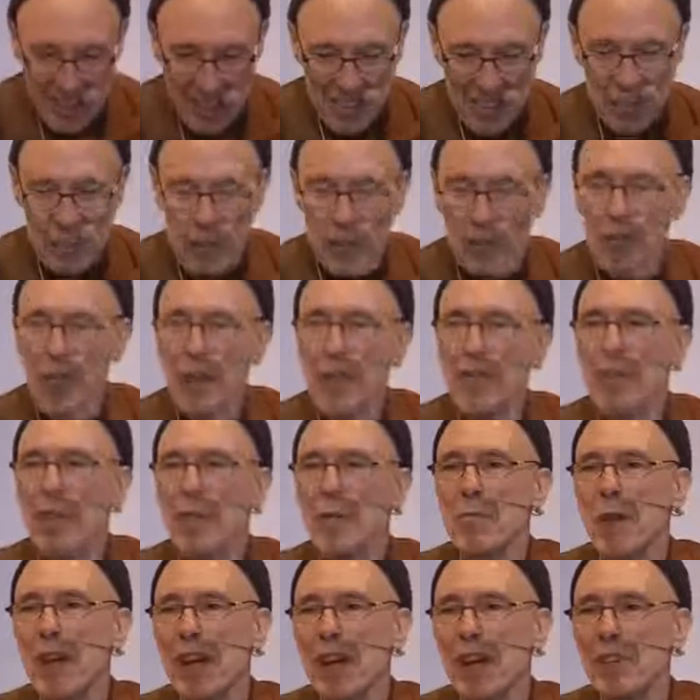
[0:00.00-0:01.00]

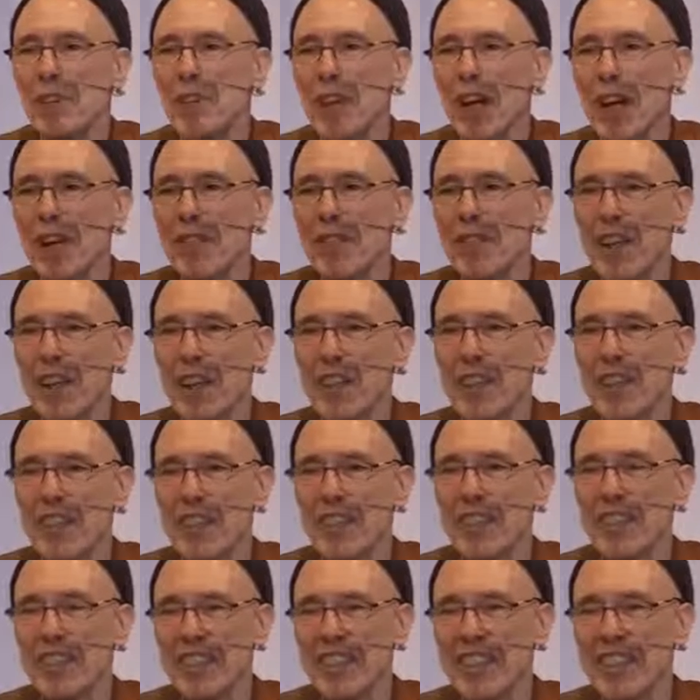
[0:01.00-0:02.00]
driven by the 5
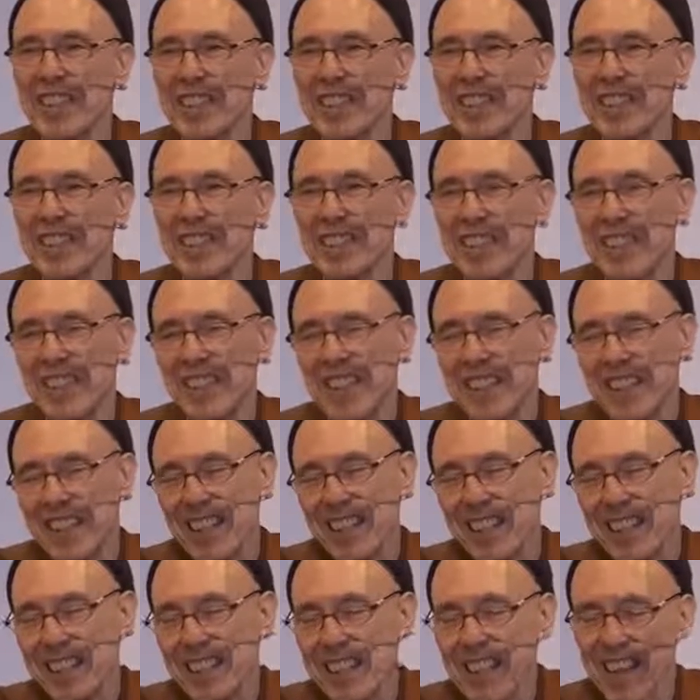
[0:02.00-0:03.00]
hindrances,
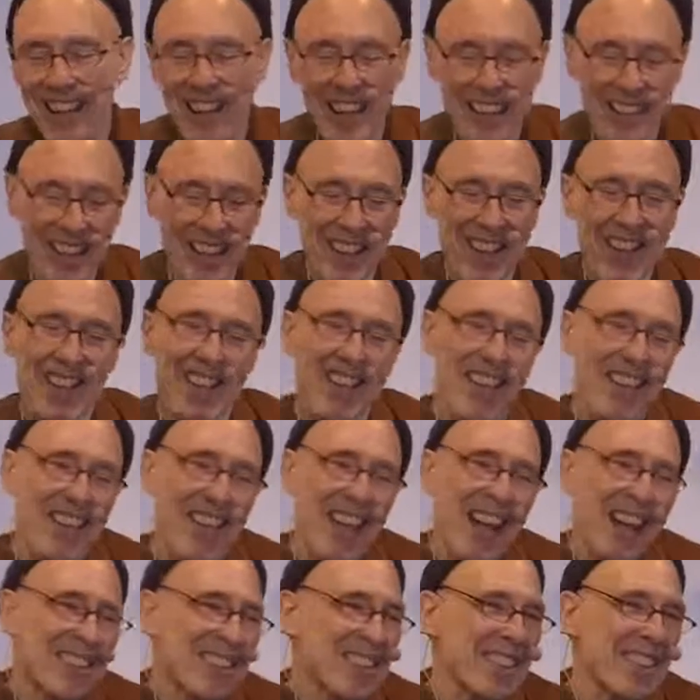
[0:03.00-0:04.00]
then
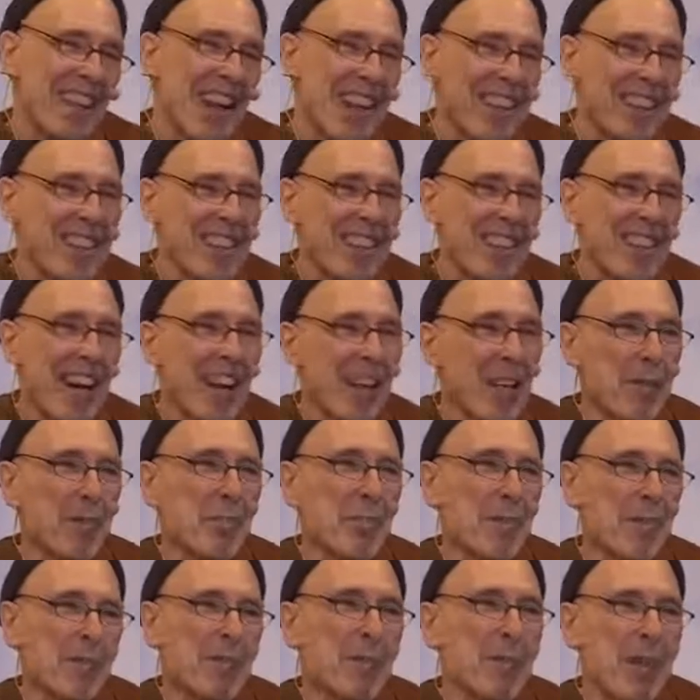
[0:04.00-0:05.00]
that's not the
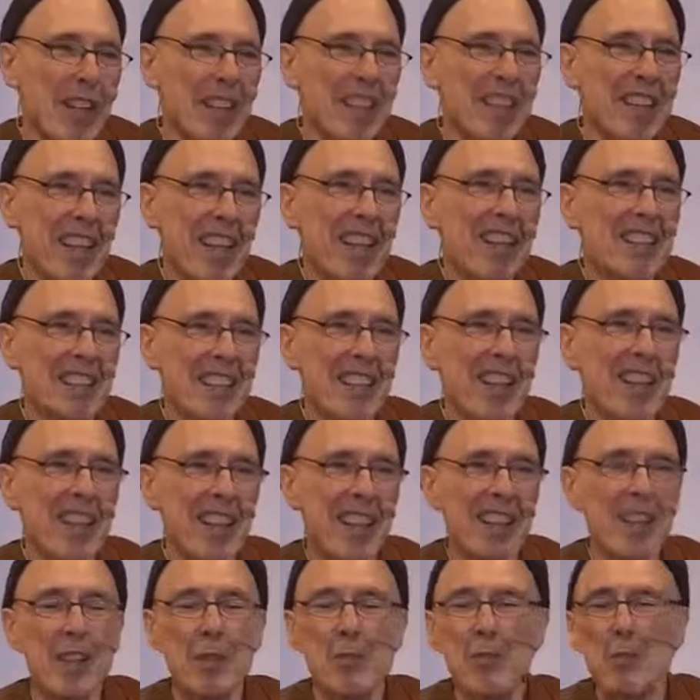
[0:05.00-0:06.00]
type of meditation
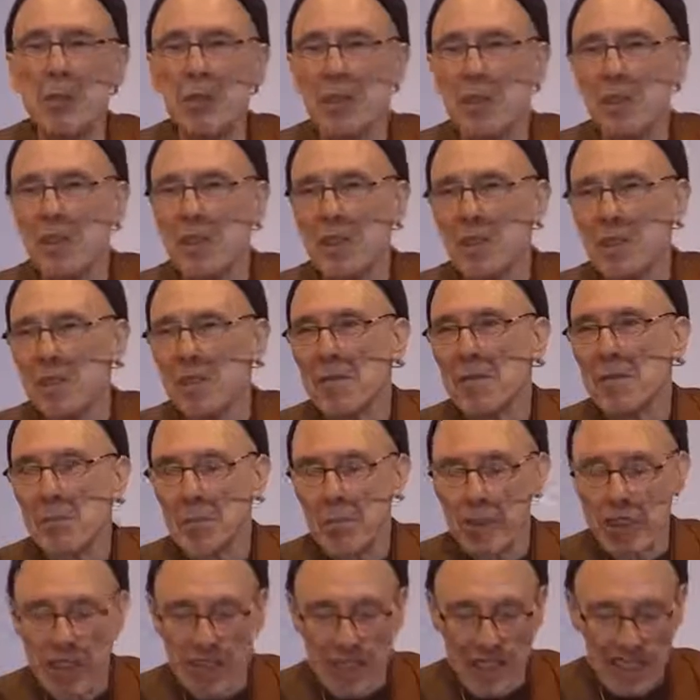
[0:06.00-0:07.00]
that the Buddha
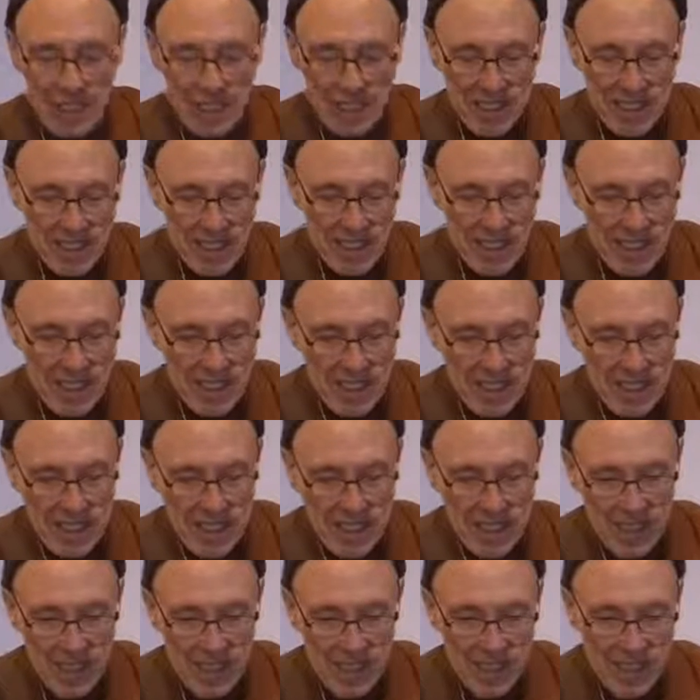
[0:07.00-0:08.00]
praised.
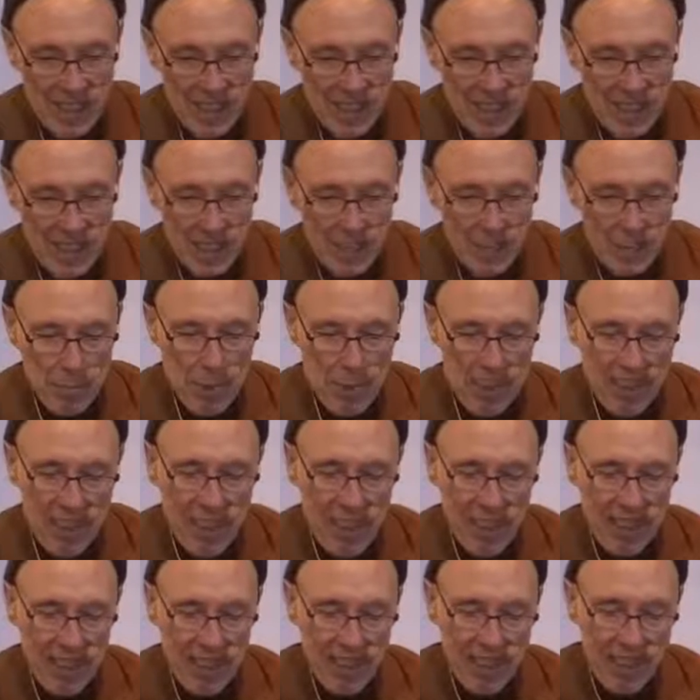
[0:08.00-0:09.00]
But
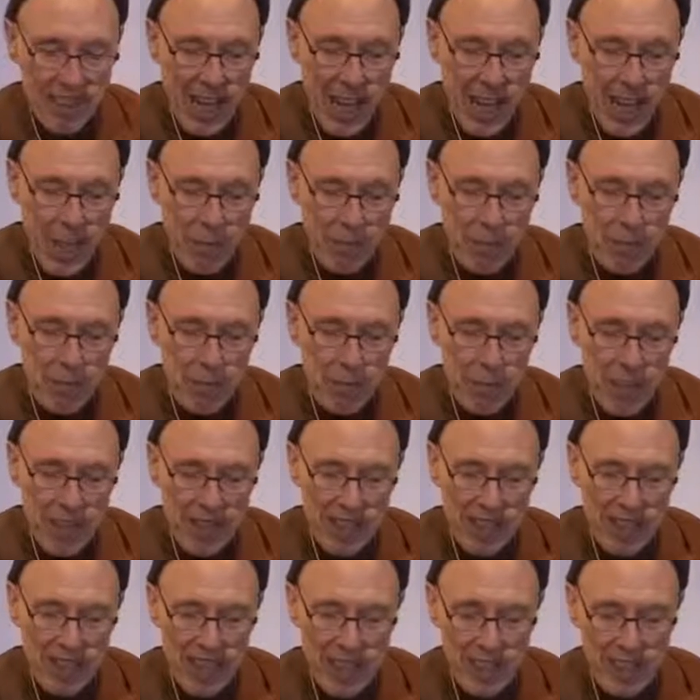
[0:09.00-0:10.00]
then the type of
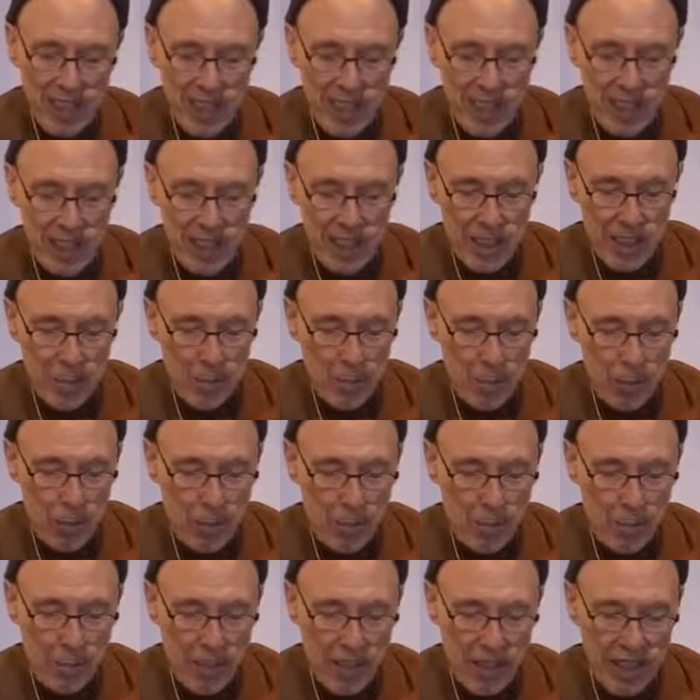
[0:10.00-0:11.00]
meditation that the Buddha
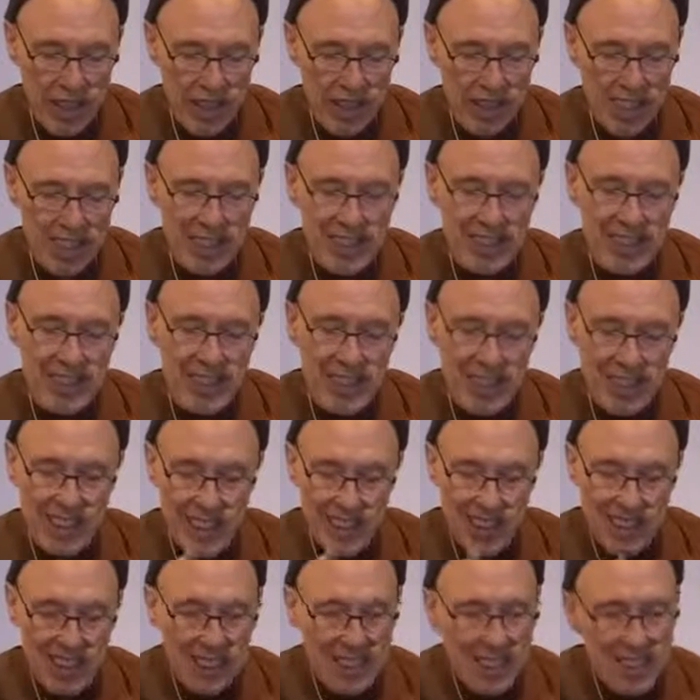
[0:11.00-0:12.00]
praised
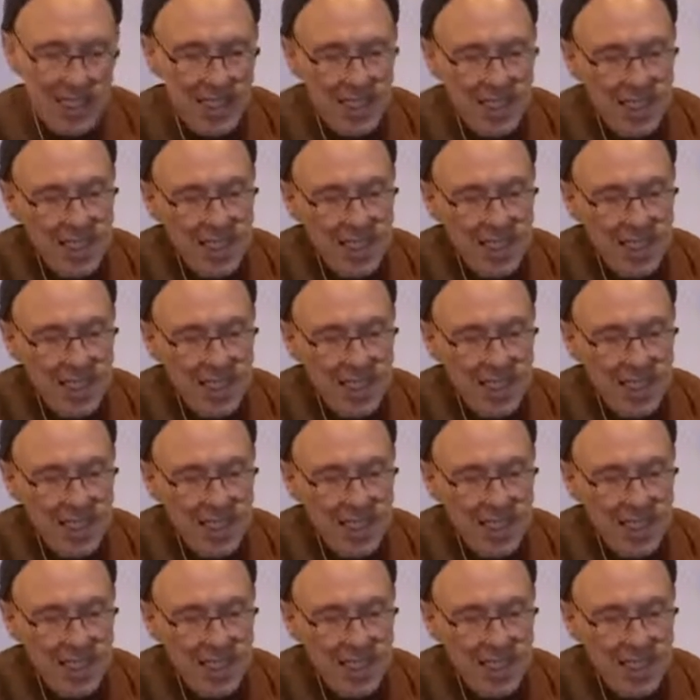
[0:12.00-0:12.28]
is,